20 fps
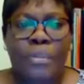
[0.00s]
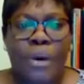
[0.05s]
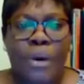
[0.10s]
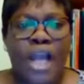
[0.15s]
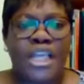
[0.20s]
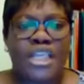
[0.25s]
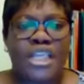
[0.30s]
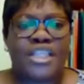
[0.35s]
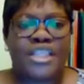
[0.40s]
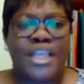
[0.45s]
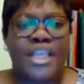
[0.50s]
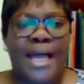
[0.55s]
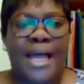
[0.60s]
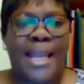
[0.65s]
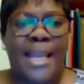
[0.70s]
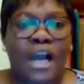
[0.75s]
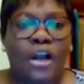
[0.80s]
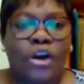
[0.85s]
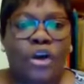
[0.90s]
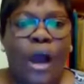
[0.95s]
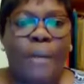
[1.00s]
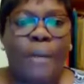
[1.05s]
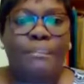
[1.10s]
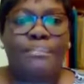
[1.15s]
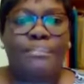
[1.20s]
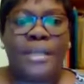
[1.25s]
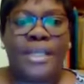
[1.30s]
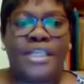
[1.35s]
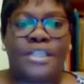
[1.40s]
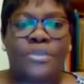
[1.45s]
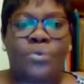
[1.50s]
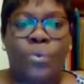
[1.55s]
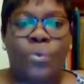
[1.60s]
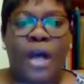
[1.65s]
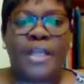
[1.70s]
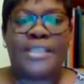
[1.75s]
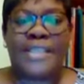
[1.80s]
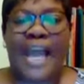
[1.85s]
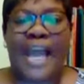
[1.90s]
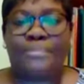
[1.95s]
but it shall accomplish
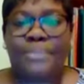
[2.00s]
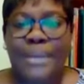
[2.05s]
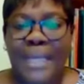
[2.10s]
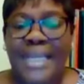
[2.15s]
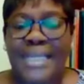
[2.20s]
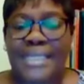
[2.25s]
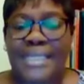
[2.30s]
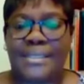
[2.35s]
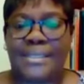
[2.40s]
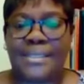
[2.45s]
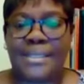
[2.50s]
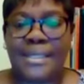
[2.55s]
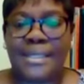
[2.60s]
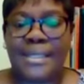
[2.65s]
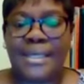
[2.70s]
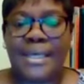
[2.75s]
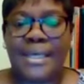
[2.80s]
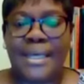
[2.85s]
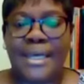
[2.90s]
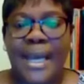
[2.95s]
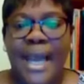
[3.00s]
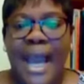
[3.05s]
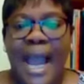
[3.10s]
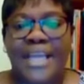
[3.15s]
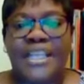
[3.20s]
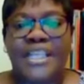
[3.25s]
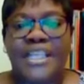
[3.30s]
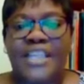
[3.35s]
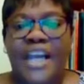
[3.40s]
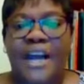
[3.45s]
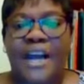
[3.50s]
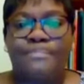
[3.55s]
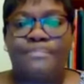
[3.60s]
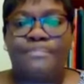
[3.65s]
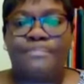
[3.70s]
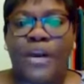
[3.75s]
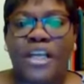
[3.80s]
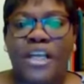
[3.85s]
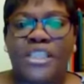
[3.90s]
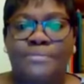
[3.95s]
what I please, and it shall
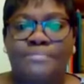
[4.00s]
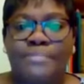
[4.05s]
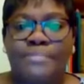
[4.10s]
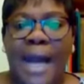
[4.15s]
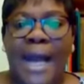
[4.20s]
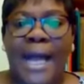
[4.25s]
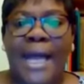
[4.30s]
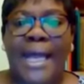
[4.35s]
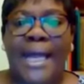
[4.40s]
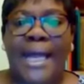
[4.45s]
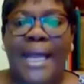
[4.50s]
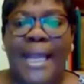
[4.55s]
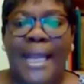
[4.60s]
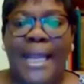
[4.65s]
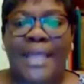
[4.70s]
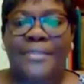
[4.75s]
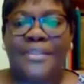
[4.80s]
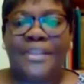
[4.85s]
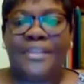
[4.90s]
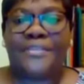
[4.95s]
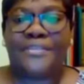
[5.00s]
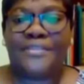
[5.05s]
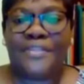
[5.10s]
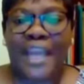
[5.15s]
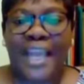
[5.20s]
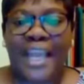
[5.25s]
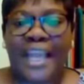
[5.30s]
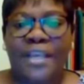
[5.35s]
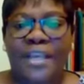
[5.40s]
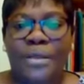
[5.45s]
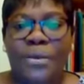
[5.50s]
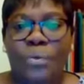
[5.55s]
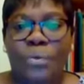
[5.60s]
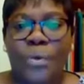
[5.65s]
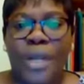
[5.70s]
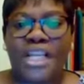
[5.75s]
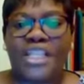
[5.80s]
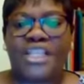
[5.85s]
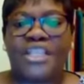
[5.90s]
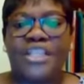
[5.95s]
prosper in the thing
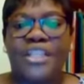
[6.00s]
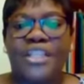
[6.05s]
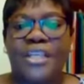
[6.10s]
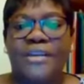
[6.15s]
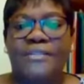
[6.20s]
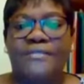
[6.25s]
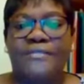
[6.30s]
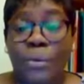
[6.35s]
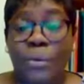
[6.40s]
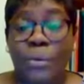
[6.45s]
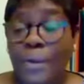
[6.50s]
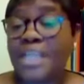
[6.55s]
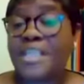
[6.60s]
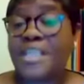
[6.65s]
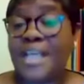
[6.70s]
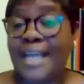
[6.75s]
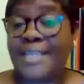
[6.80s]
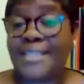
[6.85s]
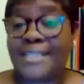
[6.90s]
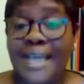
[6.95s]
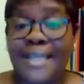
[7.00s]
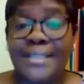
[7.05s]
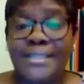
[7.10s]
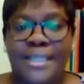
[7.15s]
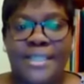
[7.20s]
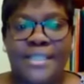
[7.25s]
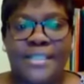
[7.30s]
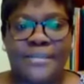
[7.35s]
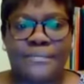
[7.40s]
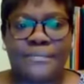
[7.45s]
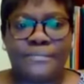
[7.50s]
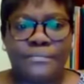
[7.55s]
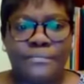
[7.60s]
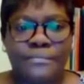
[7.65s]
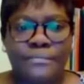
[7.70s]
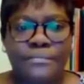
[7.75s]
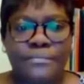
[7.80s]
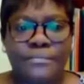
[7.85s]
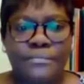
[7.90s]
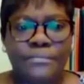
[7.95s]
which for which I sent it."
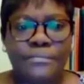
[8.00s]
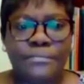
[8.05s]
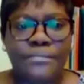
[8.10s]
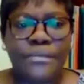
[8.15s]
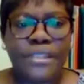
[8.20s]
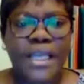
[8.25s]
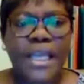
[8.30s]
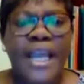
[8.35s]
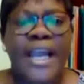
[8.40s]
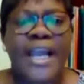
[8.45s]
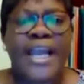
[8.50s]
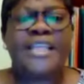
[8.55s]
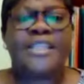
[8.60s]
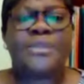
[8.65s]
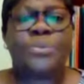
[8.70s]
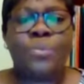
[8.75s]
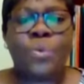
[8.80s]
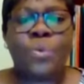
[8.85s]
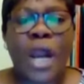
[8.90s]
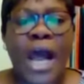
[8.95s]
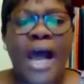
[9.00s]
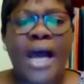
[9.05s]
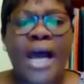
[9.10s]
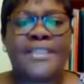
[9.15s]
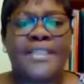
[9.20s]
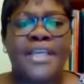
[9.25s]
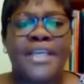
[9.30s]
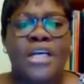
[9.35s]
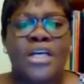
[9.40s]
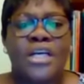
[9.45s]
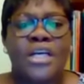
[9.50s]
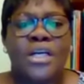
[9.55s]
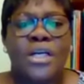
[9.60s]
His words